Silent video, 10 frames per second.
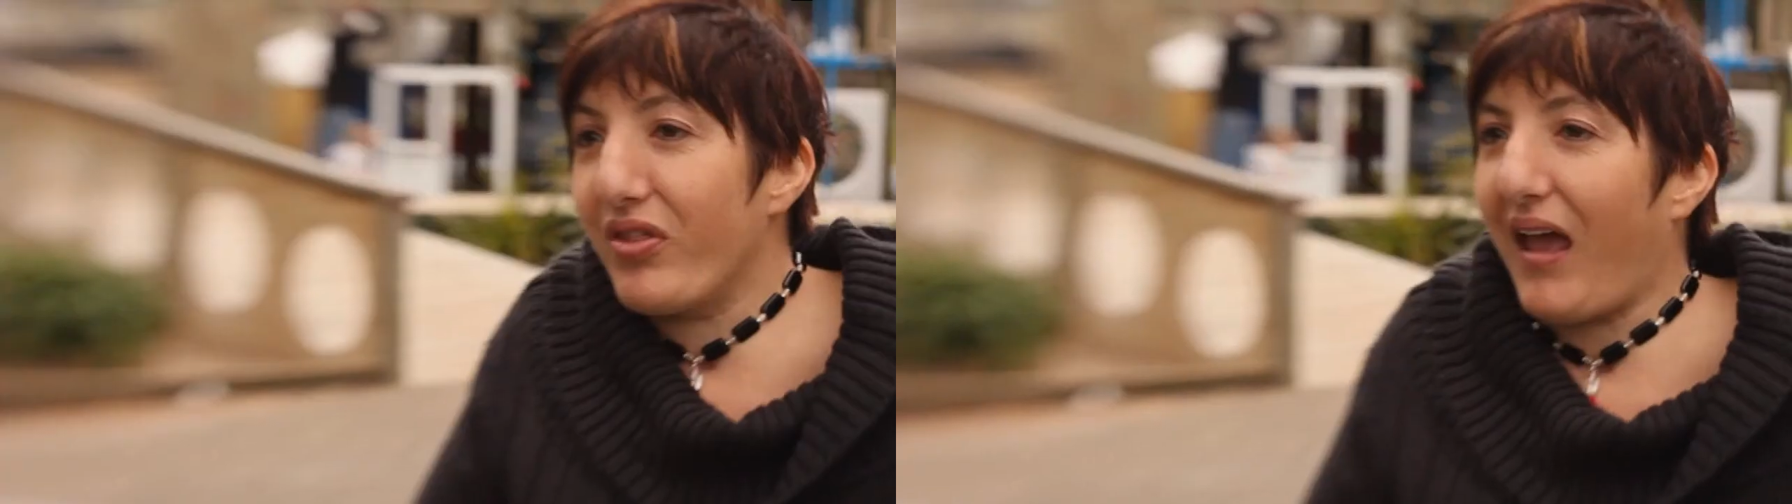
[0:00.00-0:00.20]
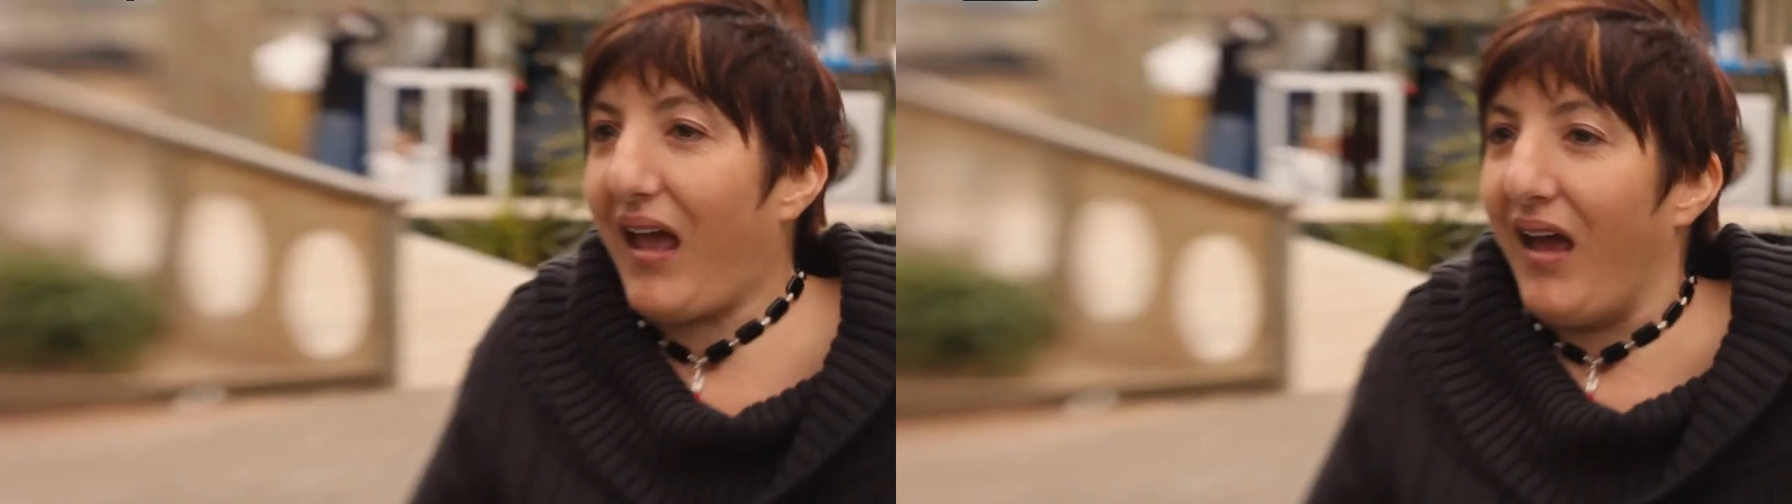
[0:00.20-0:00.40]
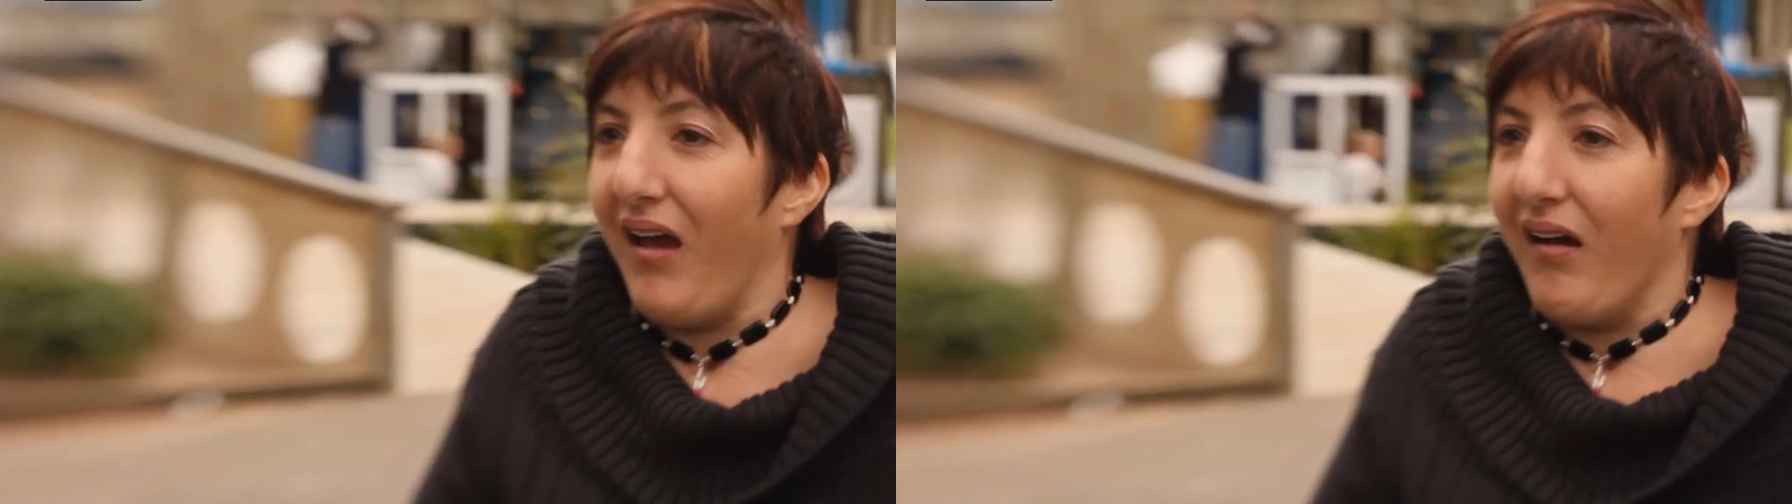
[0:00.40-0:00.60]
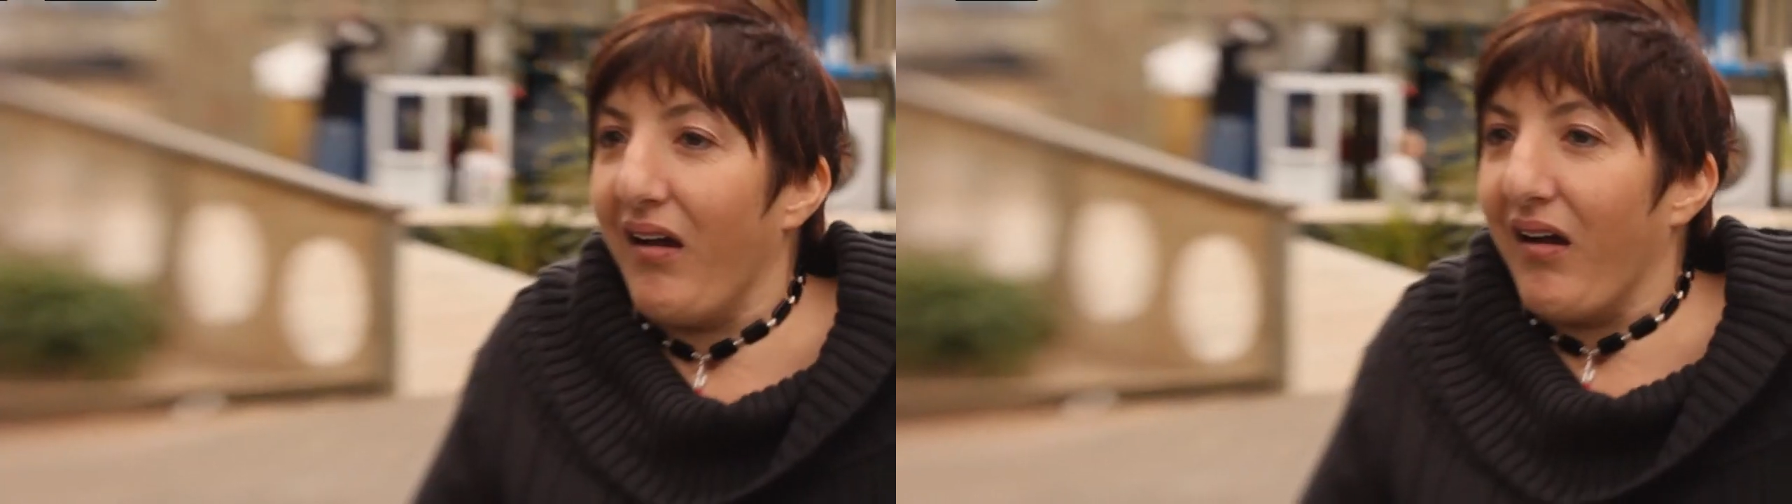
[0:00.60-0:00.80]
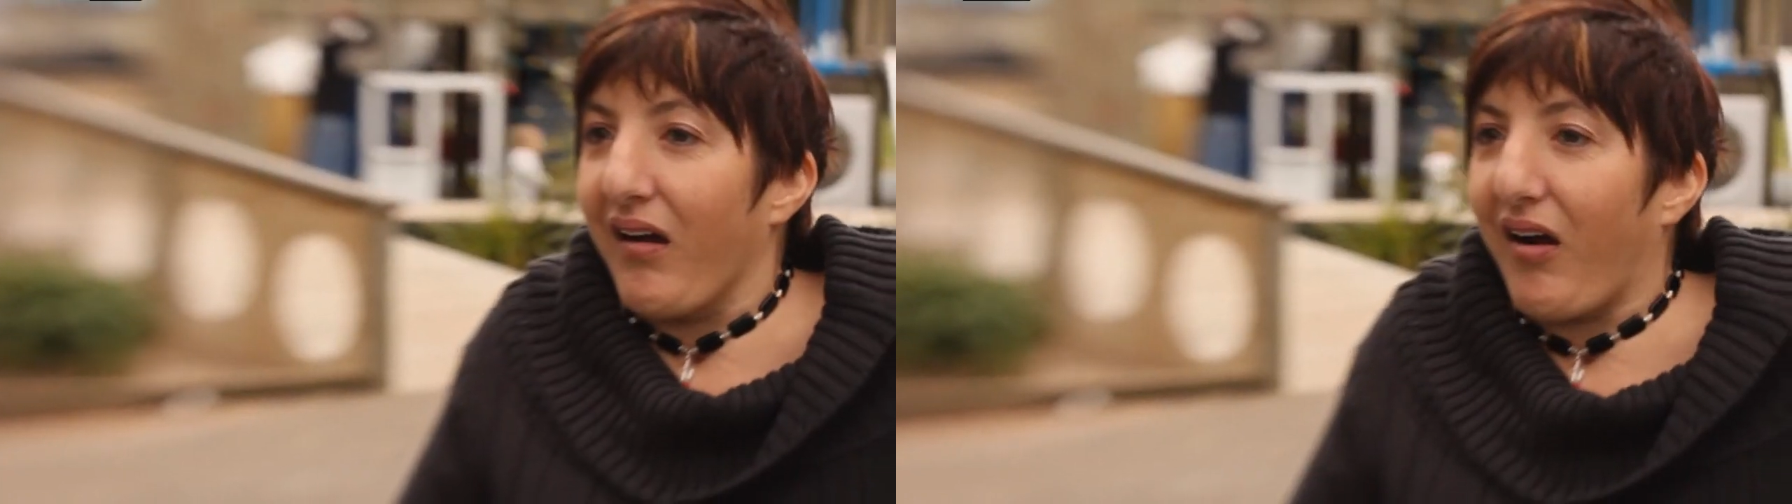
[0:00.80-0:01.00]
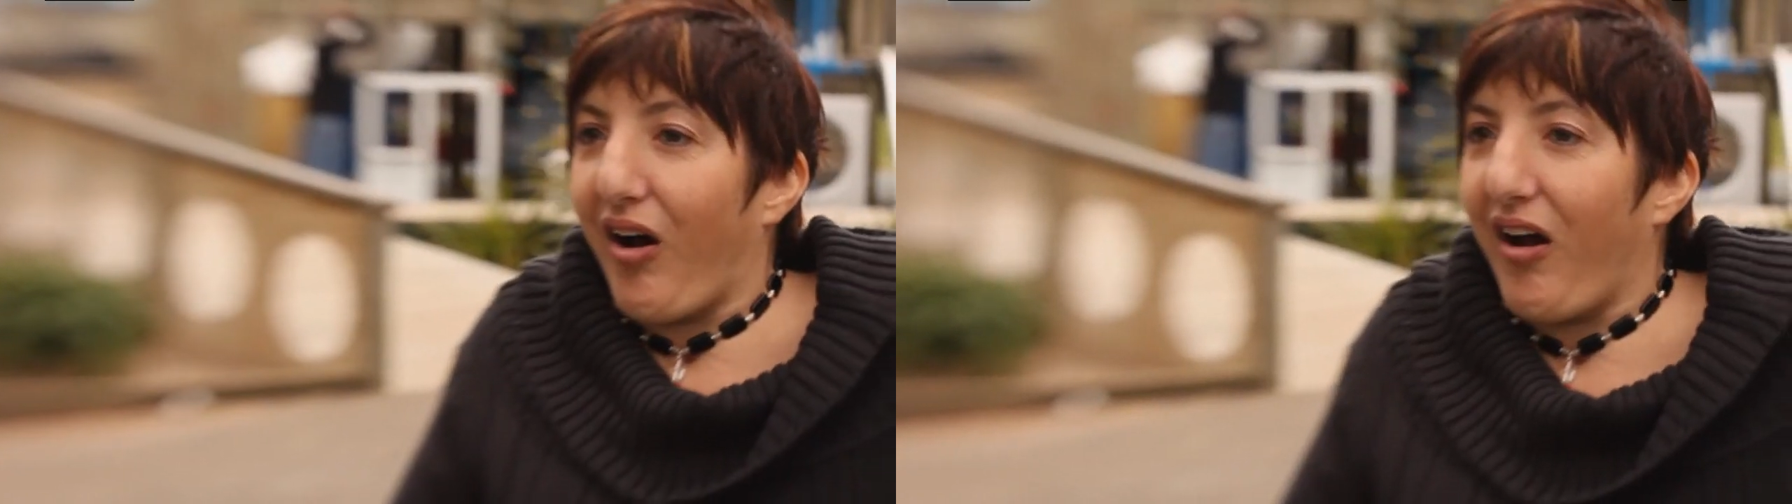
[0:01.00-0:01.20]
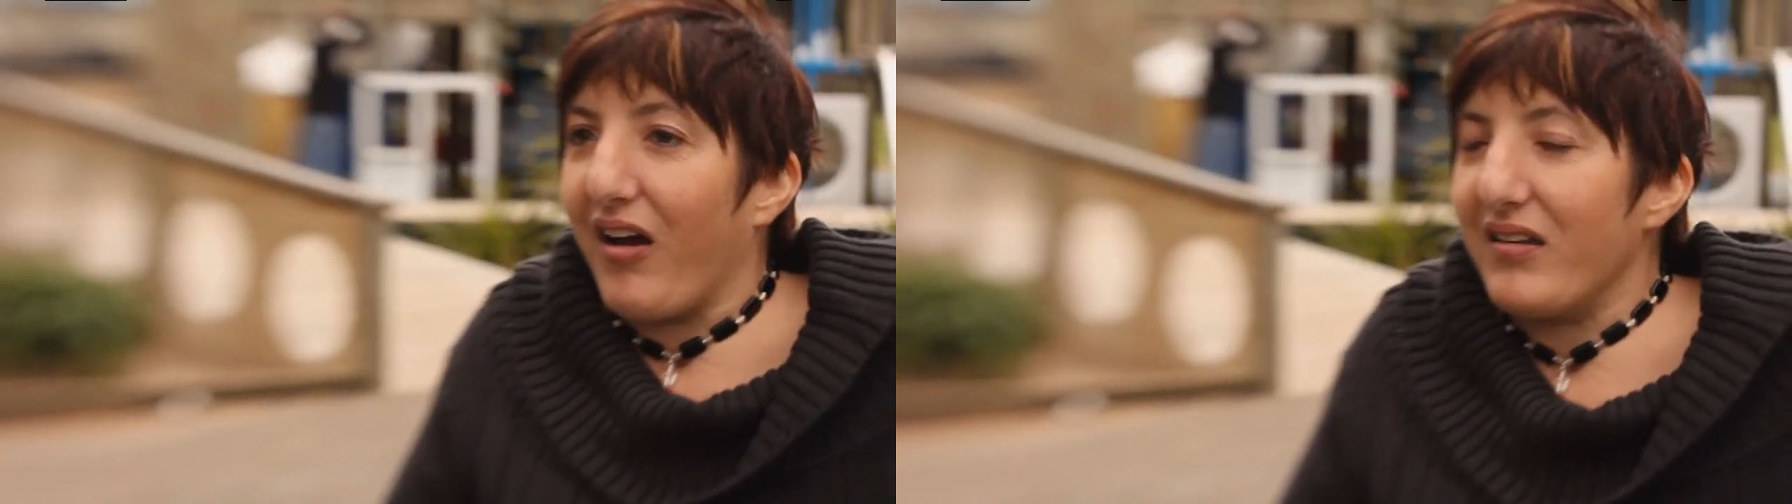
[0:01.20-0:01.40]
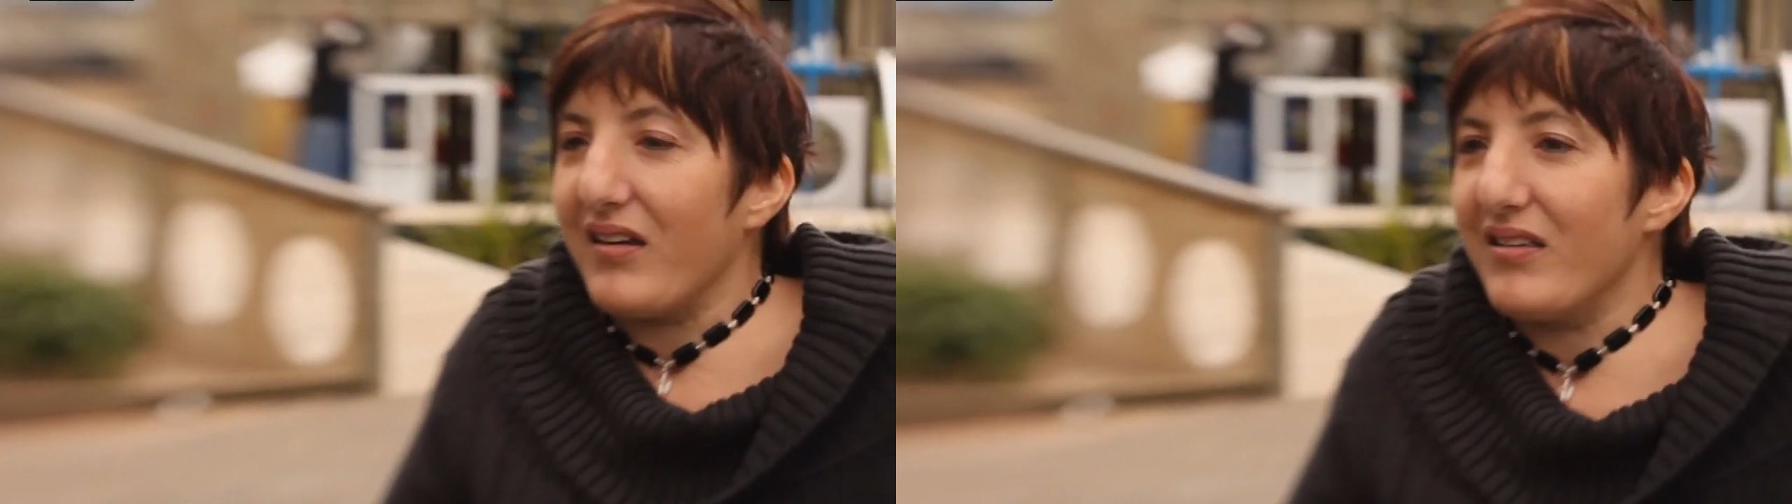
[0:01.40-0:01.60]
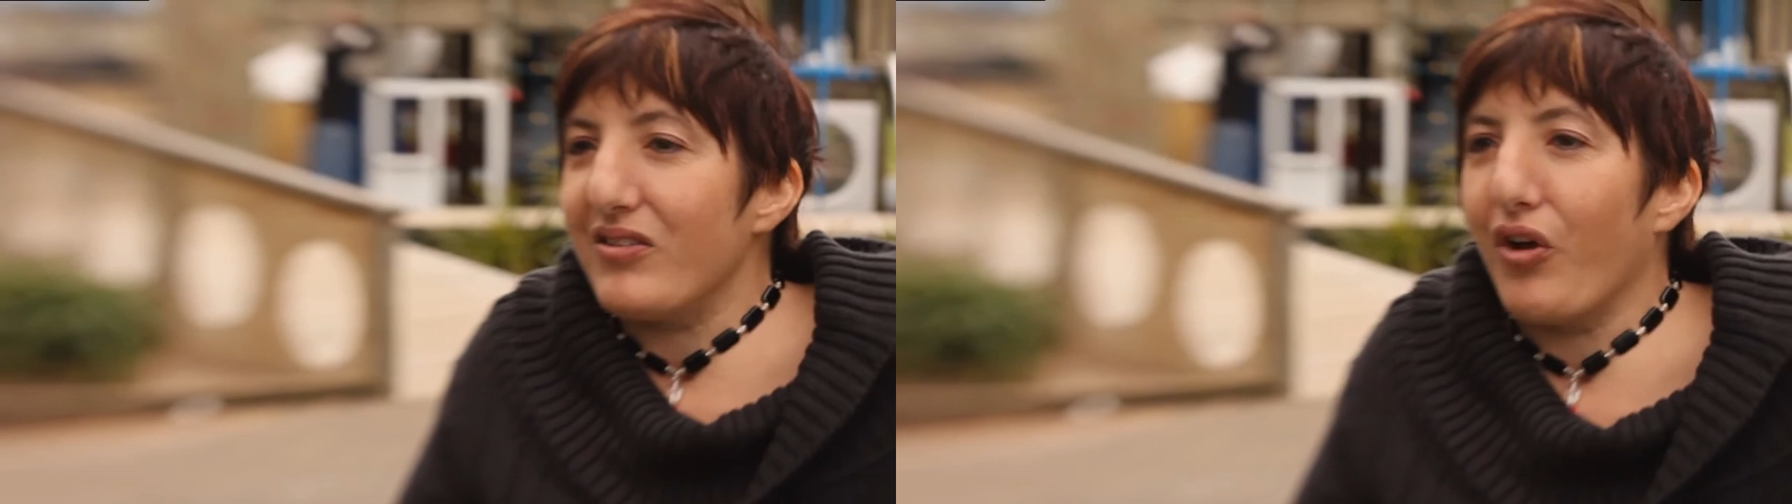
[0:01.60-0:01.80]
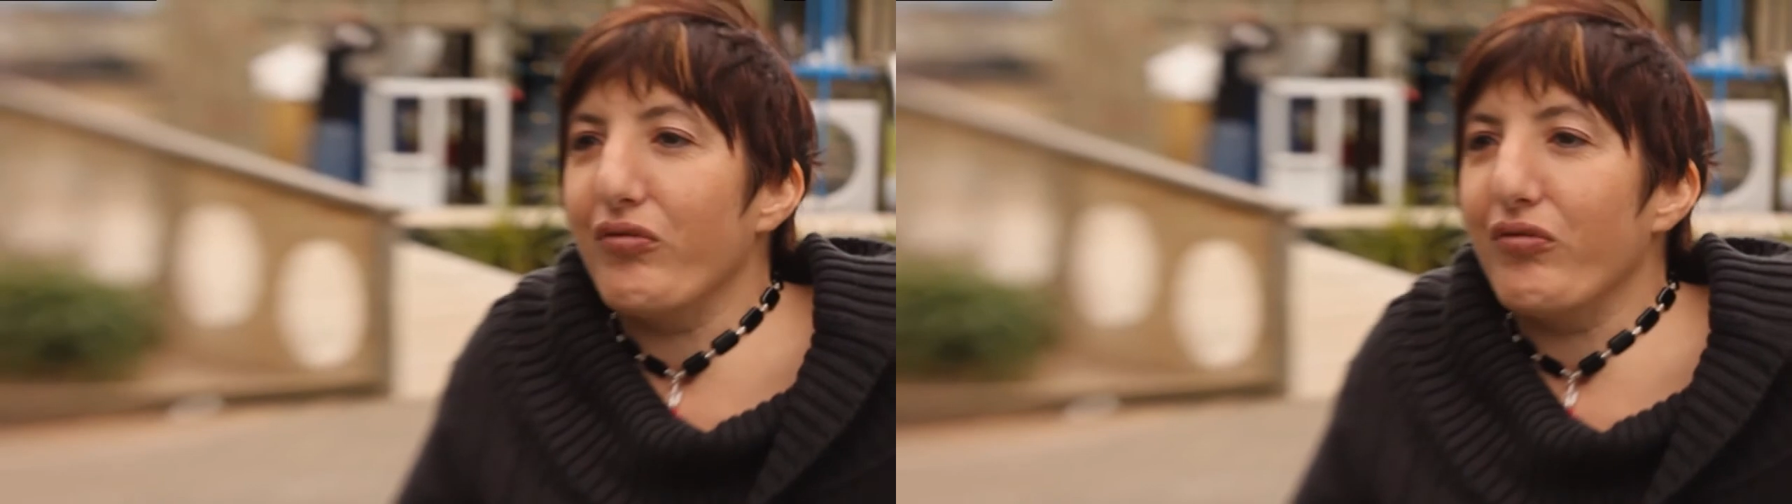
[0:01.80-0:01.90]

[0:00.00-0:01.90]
that God is so